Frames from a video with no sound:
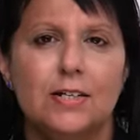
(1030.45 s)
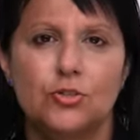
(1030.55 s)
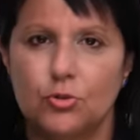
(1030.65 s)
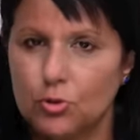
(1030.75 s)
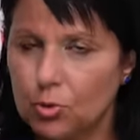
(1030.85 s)

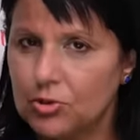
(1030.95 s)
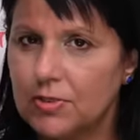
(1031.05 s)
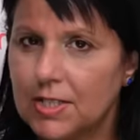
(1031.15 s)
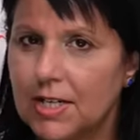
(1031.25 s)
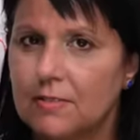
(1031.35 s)
So those are
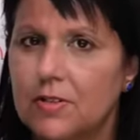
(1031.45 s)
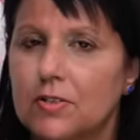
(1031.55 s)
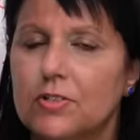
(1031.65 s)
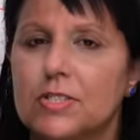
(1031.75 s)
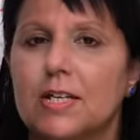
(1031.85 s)
the kind of
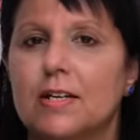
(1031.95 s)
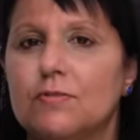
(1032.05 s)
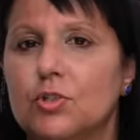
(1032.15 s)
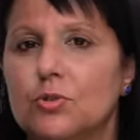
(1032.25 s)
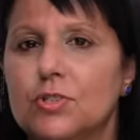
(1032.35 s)
errors that
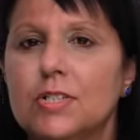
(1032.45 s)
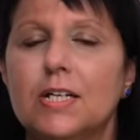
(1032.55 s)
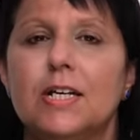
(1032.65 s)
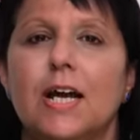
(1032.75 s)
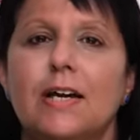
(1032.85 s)
I've chosen.
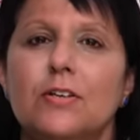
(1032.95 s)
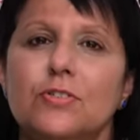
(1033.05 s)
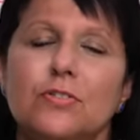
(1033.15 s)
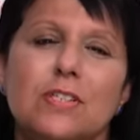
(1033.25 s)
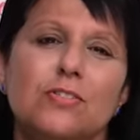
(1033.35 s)
And
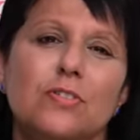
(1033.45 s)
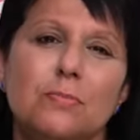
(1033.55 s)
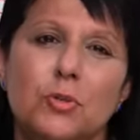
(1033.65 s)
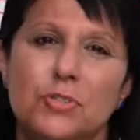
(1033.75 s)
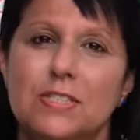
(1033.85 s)
also these are
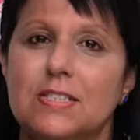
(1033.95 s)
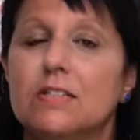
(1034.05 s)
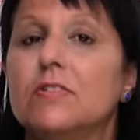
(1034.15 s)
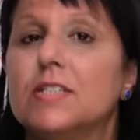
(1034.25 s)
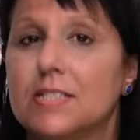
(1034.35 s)
the most
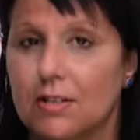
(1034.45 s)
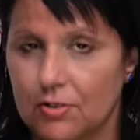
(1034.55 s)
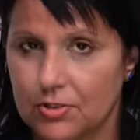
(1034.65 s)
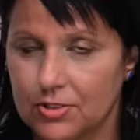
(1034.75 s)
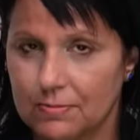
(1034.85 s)
serious
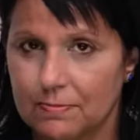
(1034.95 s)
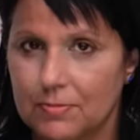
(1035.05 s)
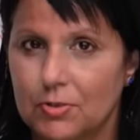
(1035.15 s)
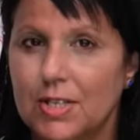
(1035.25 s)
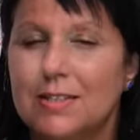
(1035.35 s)
errors.
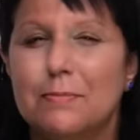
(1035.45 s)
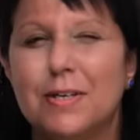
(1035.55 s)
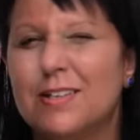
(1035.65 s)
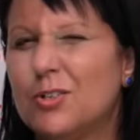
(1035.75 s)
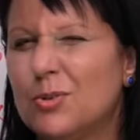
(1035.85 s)
Okay, they
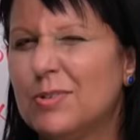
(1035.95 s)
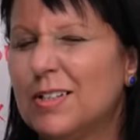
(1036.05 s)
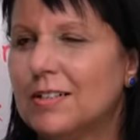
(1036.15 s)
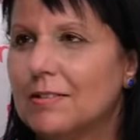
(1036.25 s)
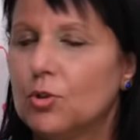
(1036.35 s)
make you
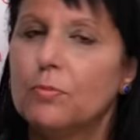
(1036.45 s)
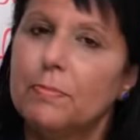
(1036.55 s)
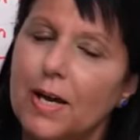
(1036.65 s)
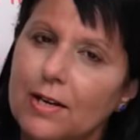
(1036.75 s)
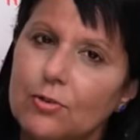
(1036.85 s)

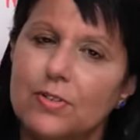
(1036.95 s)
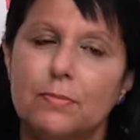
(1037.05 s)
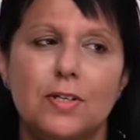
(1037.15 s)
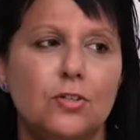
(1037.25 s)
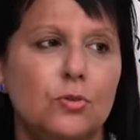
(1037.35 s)
look bad or they
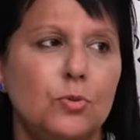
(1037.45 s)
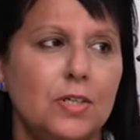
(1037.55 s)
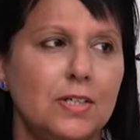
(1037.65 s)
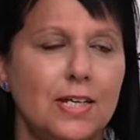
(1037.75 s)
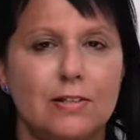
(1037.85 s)
make you
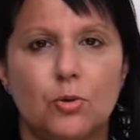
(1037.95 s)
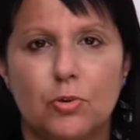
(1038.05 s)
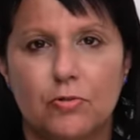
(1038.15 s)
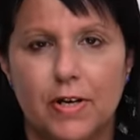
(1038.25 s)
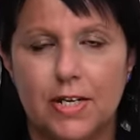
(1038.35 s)
get
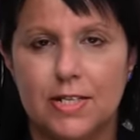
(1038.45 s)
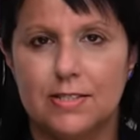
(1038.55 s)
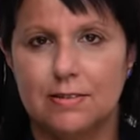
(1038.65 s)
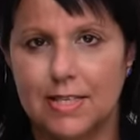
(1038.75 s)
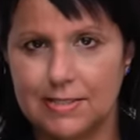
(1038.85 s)
lower
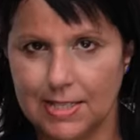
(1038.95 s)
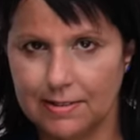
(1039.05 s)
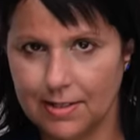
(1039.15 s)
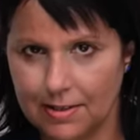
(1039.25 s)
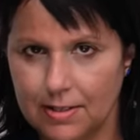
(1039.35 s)
grades and things
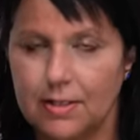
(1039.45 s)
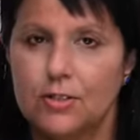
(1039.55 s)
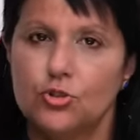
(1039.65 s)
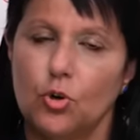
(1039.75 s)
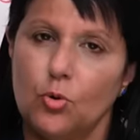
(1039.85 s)
like that.
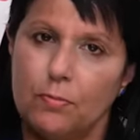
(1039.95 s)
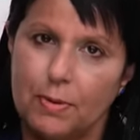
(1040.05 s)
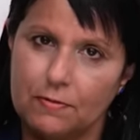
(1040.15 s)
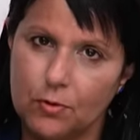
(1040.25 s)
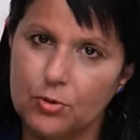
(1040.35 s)
So
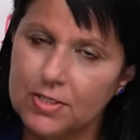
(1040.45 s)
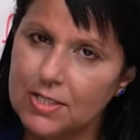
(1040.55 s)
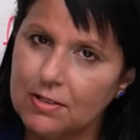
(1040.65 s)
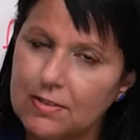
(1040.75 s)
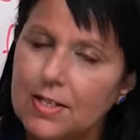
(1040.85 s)
by
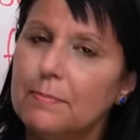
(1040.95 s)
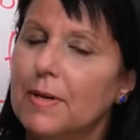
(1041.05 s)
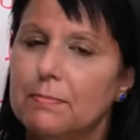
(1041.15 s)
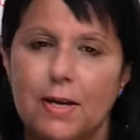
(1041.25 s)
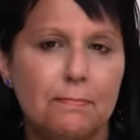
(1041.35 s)
focusing on them
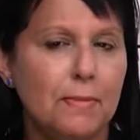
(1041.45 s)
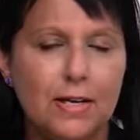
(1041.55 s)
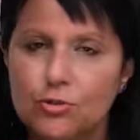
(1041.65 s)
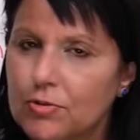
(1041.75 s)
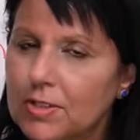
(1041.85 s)
and by
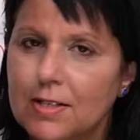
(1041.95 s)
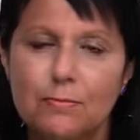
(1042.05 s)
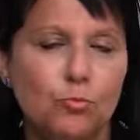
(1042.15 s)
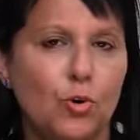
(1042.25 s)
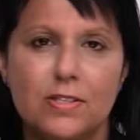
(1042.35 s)
mastering
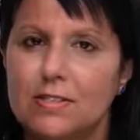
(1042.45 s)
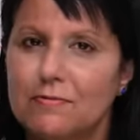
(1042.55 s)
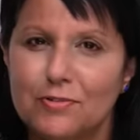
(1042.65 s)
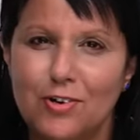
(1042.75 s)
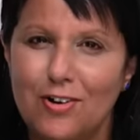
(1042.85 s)
them once
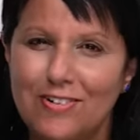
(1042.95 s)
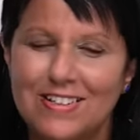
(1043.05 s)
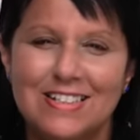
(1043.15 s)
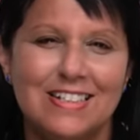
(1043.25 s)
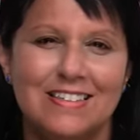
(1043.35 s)
and for all,
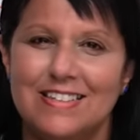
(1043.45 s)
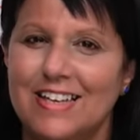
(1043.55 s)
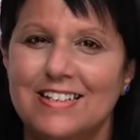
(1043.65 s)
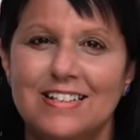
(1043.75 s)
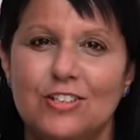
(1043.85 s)

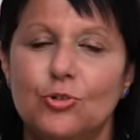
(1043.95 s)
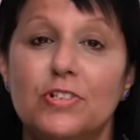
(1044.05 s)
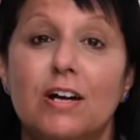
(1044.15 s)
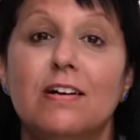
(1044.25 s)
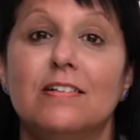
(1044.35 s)
then you're
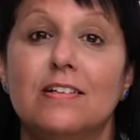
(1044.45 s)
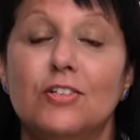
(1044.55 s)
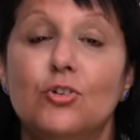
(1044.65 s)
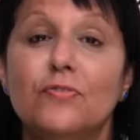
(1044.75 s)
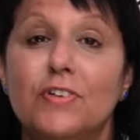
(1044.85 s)
done.
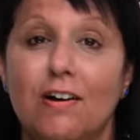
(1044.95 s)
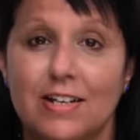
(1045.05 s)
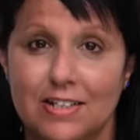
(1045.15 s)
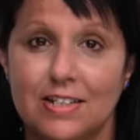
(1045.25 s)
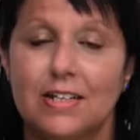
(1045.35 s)
You've
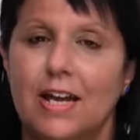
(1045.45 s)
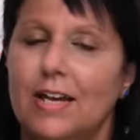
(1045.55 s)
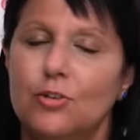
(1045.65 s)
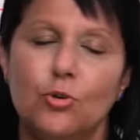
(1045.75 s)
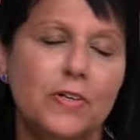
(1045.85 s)
got it.
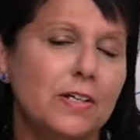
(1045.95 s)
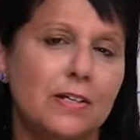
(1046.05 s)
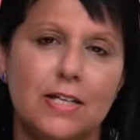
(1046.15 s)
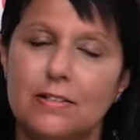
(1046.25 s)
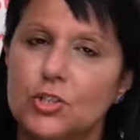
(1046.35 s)
And your
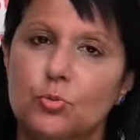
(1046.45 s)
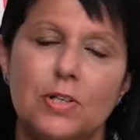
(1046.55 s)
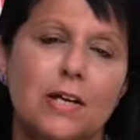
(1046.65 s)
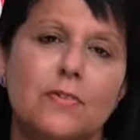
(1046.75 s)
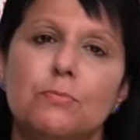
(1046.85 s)
English
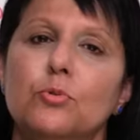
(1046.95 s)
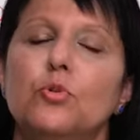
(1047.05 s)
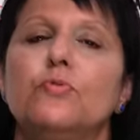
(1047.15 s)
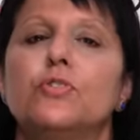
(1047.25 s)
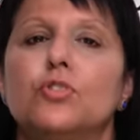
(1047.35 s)
will have
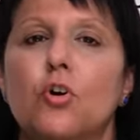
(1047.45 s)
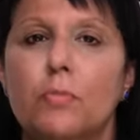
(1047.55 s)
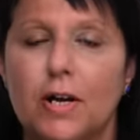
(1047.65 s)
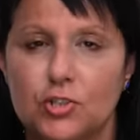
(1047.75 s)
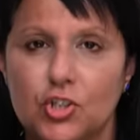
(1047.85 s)
improved so
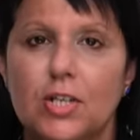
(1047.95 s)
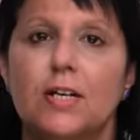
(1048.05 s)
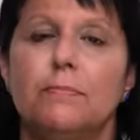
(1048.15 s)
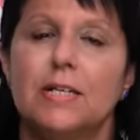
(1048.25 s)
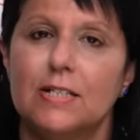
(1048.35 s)
much
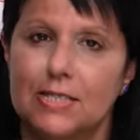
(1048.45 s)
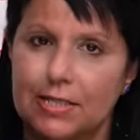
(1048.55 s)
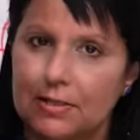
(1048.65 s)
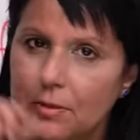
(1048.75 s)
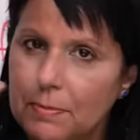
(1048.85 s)
because
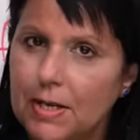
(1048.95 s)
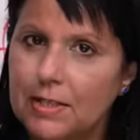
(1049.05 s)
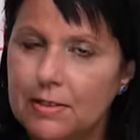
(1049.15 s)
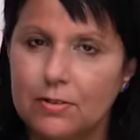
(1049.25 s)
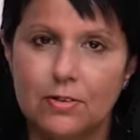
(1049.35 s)
little by
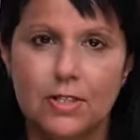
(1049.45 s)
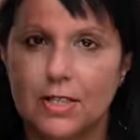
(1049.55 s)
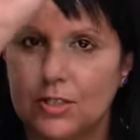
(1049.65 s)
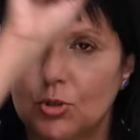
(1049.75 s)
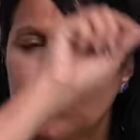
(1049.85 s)
little,
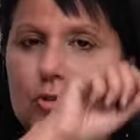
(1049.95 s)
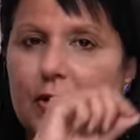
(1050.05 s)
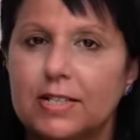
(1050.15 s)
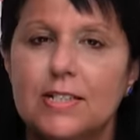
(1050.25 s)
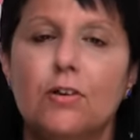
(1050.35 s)
you
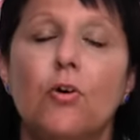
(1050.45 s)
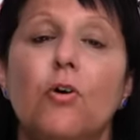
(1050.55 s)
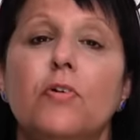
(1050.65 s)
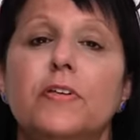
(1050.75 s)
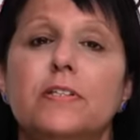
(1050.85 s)
corrected
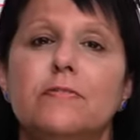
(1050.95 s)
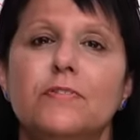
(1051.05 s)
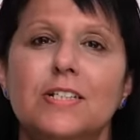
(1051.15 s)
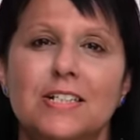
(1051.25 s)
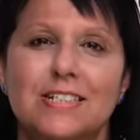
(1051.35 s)
all the
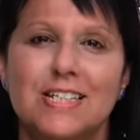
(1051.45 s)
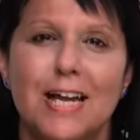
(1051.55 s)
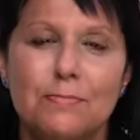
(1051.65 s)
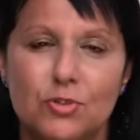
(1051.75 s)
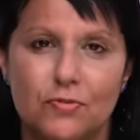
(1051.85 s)
different
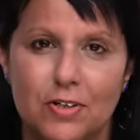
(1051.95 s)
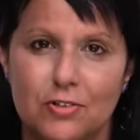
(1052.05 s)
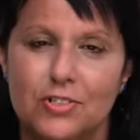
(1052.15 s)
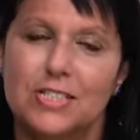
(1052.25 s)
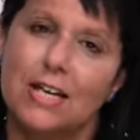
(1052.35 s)
types of
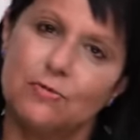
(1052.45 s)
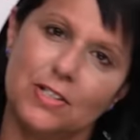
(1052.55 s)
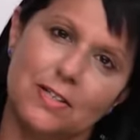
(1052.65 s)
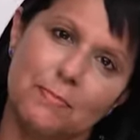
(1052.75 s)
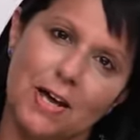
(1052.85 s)
errors that
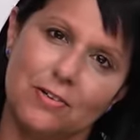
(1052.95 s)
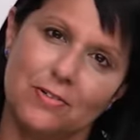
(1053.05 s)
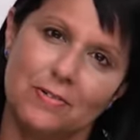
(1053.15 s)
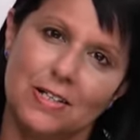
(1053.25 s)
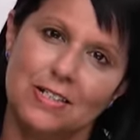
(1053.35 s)
really
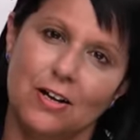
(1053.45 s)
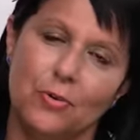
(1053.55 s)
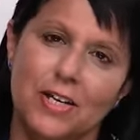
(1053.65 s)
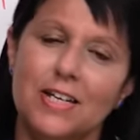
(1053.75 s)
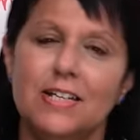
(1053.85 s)
matter.
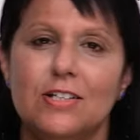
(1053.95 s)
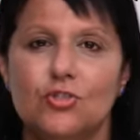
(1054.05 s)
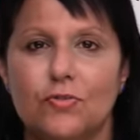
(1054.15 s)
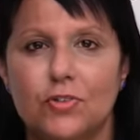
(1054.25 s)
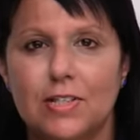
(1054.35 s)
Okay,
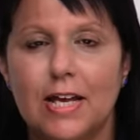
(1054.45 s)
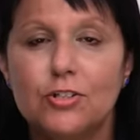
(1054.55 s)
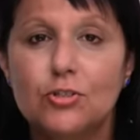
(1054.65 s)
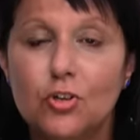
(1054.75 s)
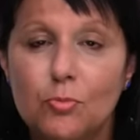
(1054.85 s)
so if you'd
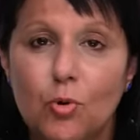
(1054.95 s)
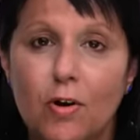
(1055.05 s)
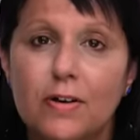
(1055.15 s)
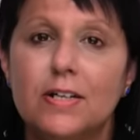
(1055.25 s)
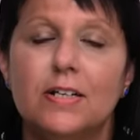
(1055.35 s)
like to know
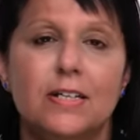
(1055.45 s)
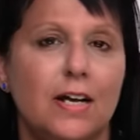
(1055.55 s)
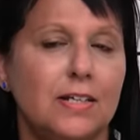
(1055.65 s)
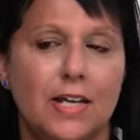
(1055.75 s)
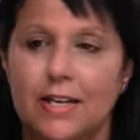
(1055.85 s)
more,
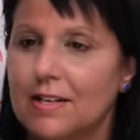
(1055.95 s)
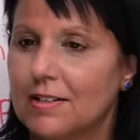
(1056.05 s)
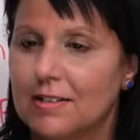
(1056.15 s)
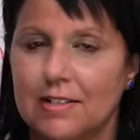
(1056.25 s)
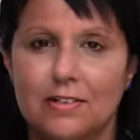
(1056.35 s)
okay,
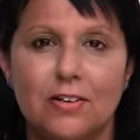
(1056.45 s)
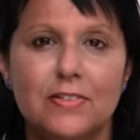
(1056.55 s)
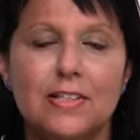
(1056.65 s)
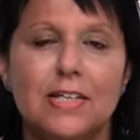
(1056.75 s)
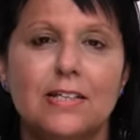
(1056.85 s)
click on
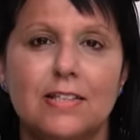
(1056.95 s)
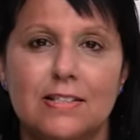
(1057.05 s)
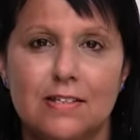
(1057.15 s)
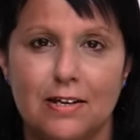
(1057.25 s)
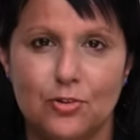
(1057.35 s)
the link
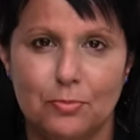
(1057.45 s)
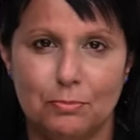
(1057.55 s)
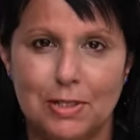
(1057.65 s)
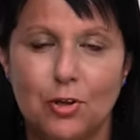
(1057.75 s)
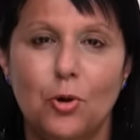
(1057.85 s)
that's either
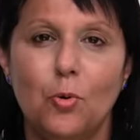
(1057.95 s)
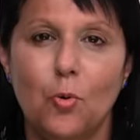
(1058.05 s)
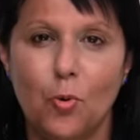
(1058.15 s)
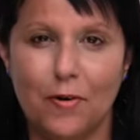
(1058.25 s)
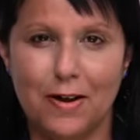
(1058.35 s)
below
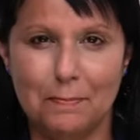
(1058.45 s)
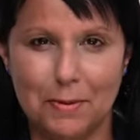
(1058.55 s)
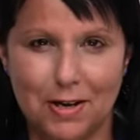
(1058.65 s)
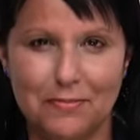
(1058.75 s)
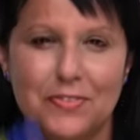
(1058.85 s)
or
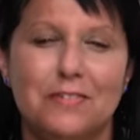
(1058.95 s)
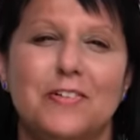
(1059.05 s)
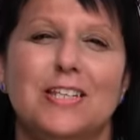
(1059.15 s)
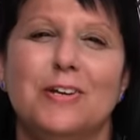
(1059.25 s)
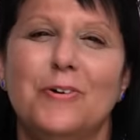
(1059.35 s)
above the
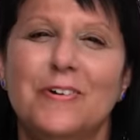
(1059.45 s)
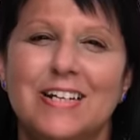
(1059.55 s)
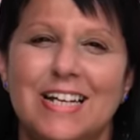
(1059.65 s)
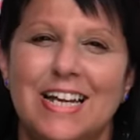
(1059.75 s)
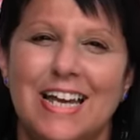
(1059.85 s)
video,
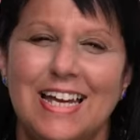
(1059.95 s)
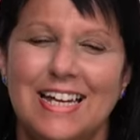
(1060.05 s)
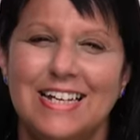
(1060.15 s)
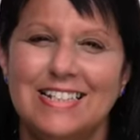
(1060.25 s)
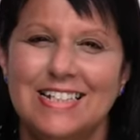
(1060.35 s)

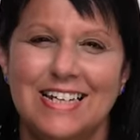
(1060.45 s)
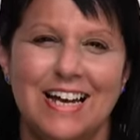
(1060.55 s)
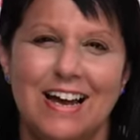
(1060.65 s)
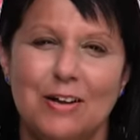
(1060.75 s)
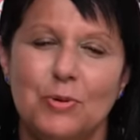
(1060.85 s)
and
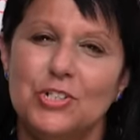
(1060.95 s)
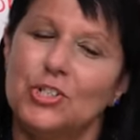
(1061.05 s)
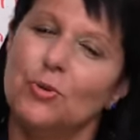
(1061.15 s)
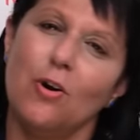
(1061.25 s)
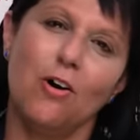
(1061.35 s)
I
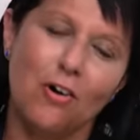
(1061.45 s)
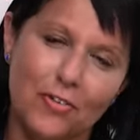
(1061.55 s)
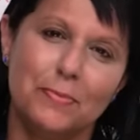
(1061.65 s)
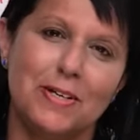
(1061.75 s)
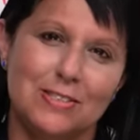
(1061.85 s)
wish you
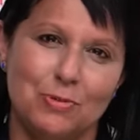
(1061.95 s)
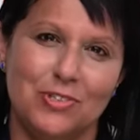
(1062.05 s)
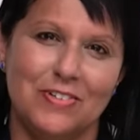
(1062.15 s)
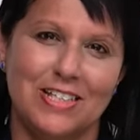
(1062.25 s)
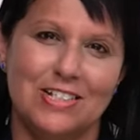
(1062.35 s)
all the best
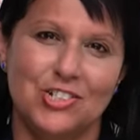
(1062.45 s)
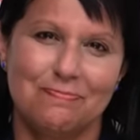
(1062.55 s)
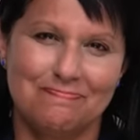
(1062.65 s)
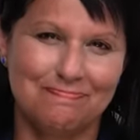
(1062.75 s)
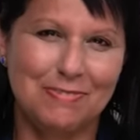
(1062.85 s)
with your
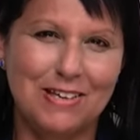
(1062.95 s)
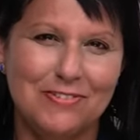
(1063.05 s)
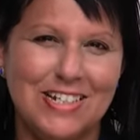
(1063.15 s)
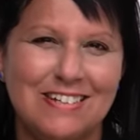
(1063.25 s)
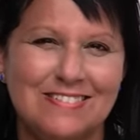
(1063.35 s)
English. Bye
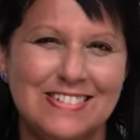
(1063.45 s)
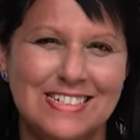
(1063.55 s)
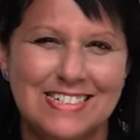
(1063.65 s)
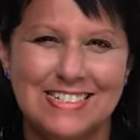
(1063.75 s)
for now.